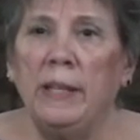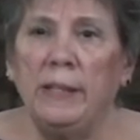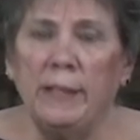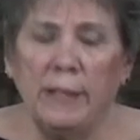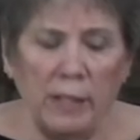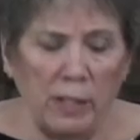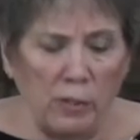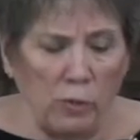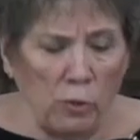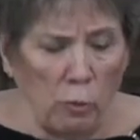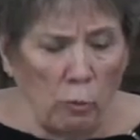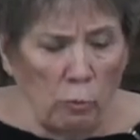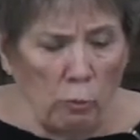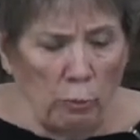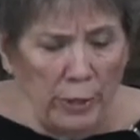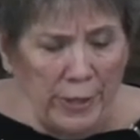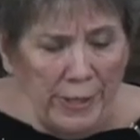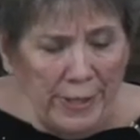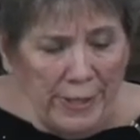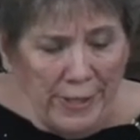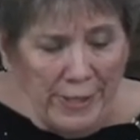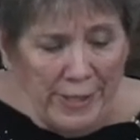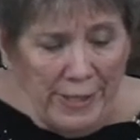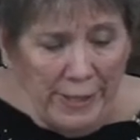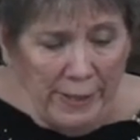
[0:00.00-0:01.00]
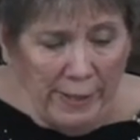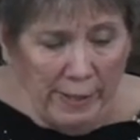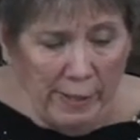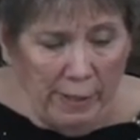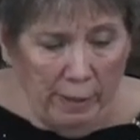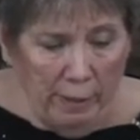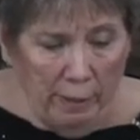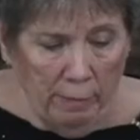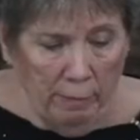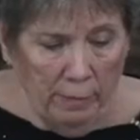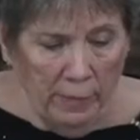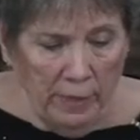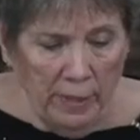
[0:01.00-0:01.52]
He says, resist
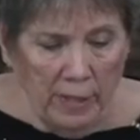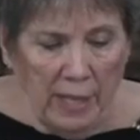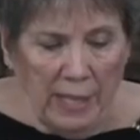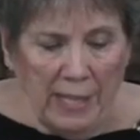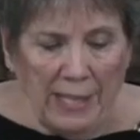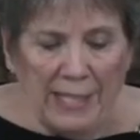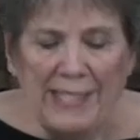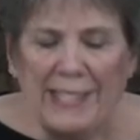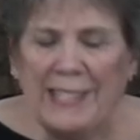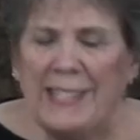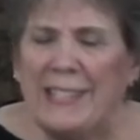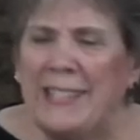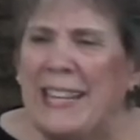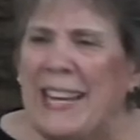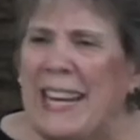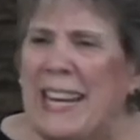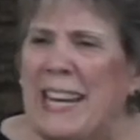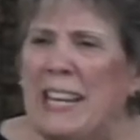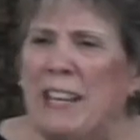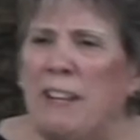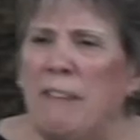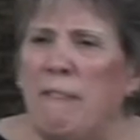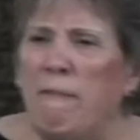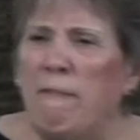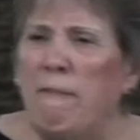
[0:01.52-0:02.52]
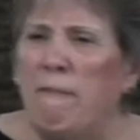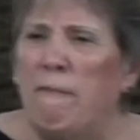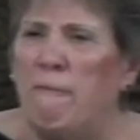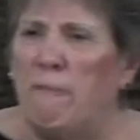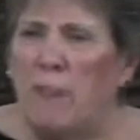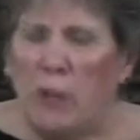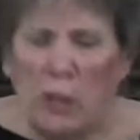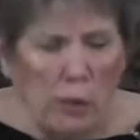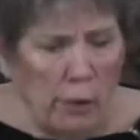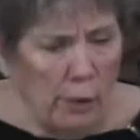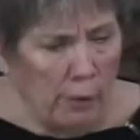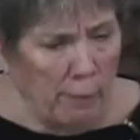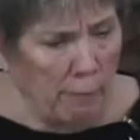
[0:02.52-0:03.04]
him. Stand
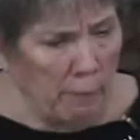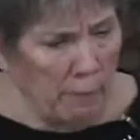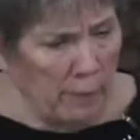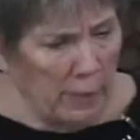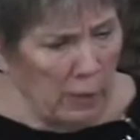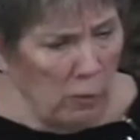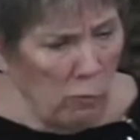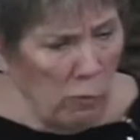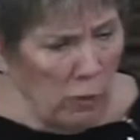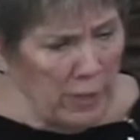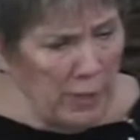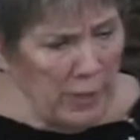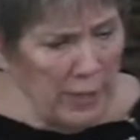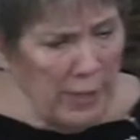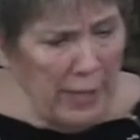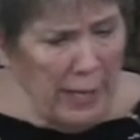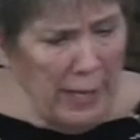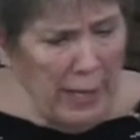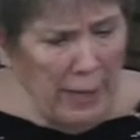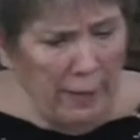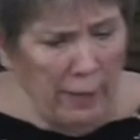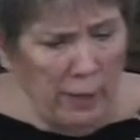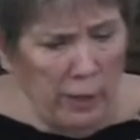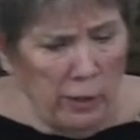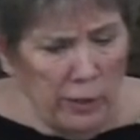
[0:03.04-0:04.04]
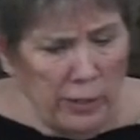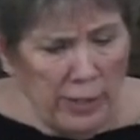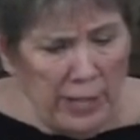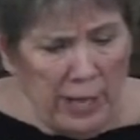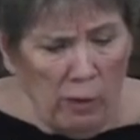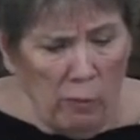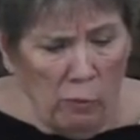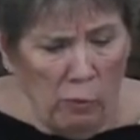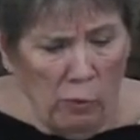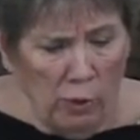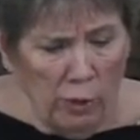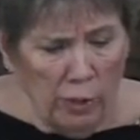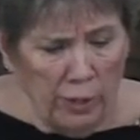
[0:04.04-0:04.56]
firm. Once again, there's
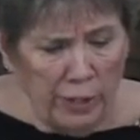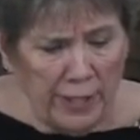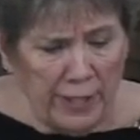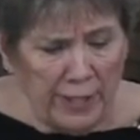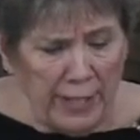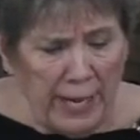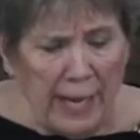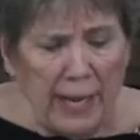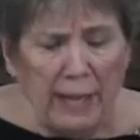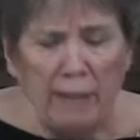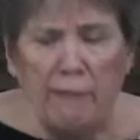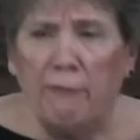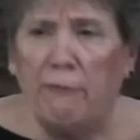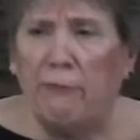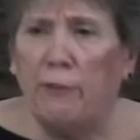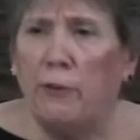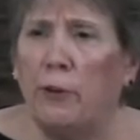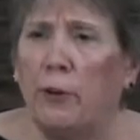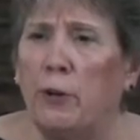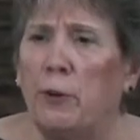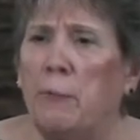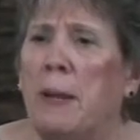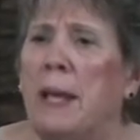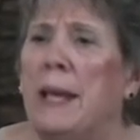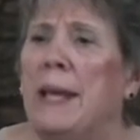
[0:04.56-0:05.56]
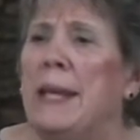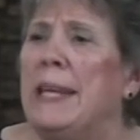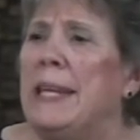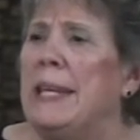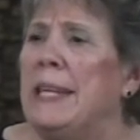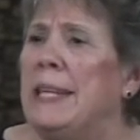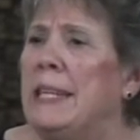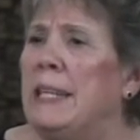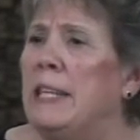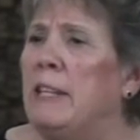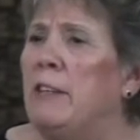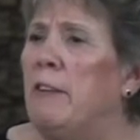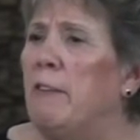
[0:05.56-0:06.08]
that word. Stand firm
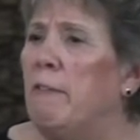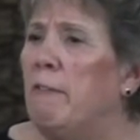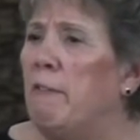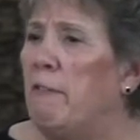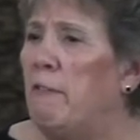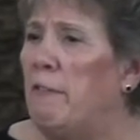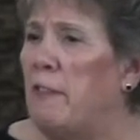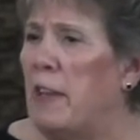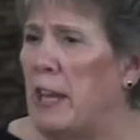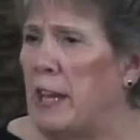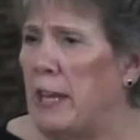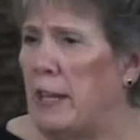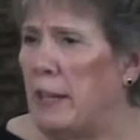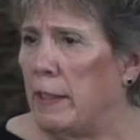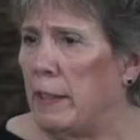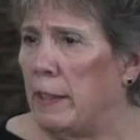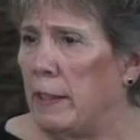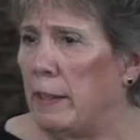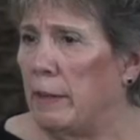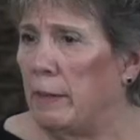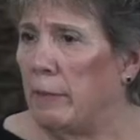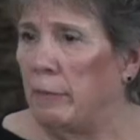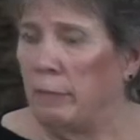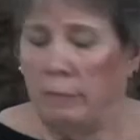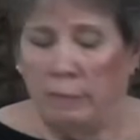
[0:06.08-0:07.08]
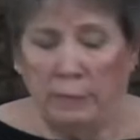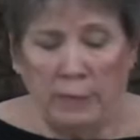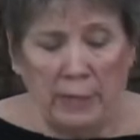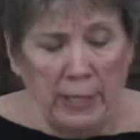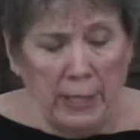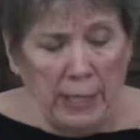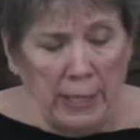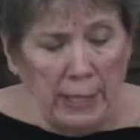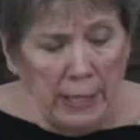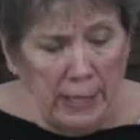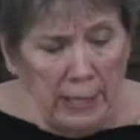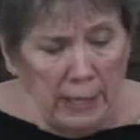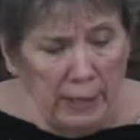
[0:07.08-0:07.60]
in faith.
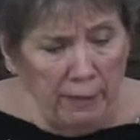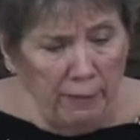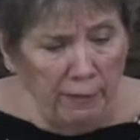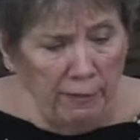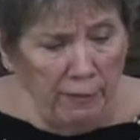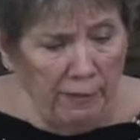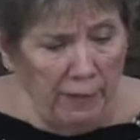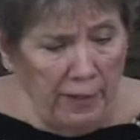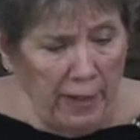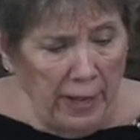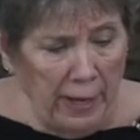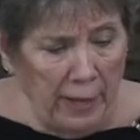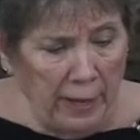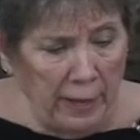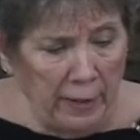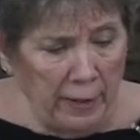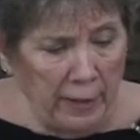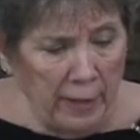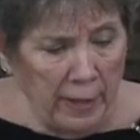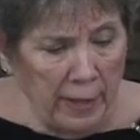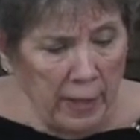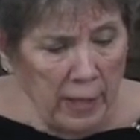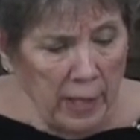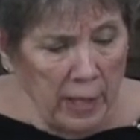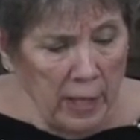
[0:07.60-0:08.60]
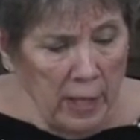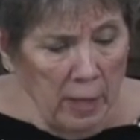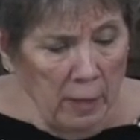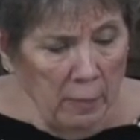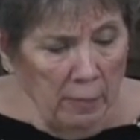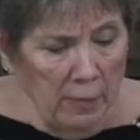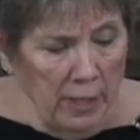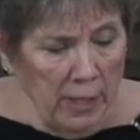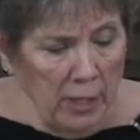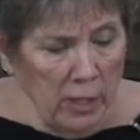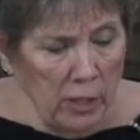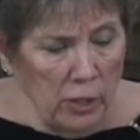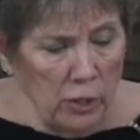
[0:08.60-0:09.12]
In faith.
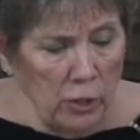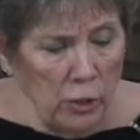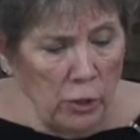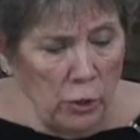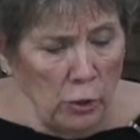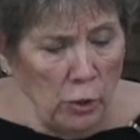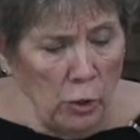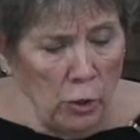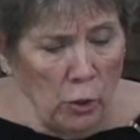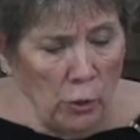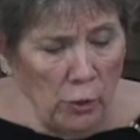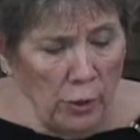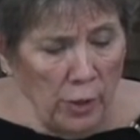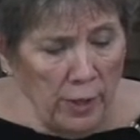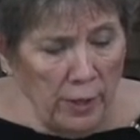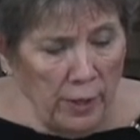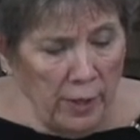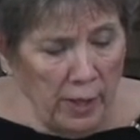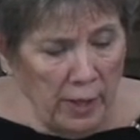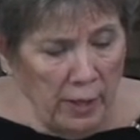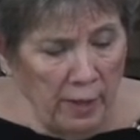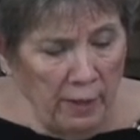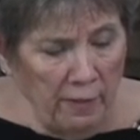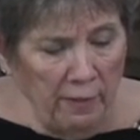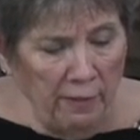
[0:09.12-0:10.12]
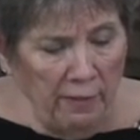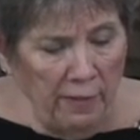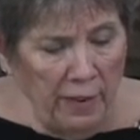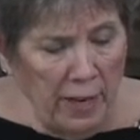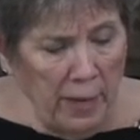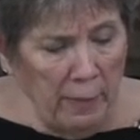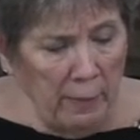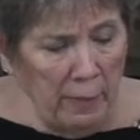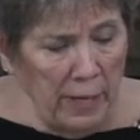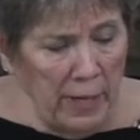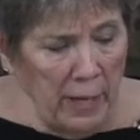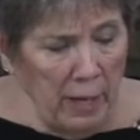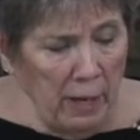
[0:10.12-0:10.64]
Because you know that the
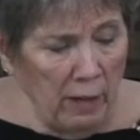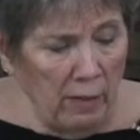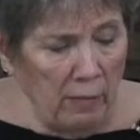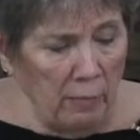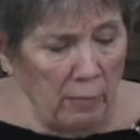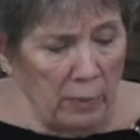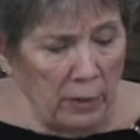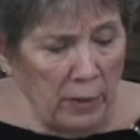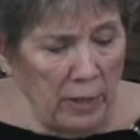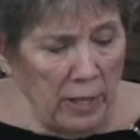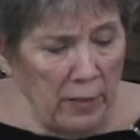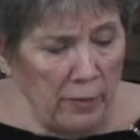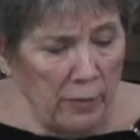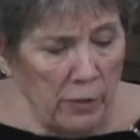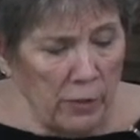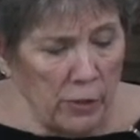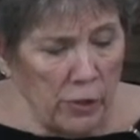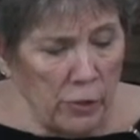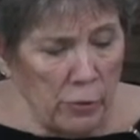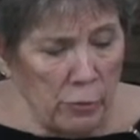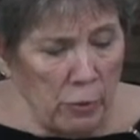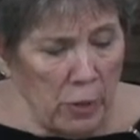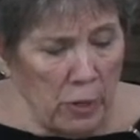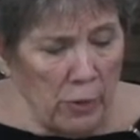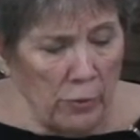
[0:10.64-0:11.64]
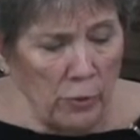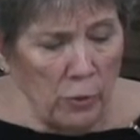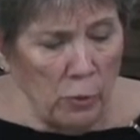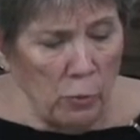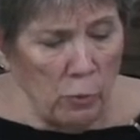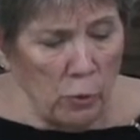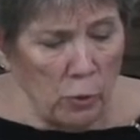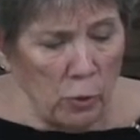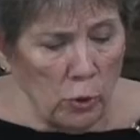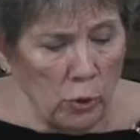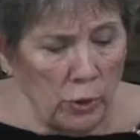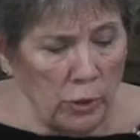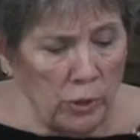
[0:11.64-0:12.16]
family of believers throughout the
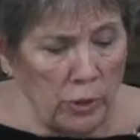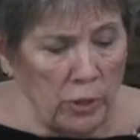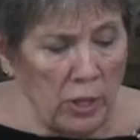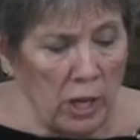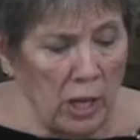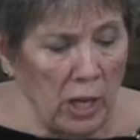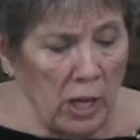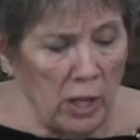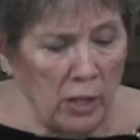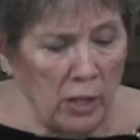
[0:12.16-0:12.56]
world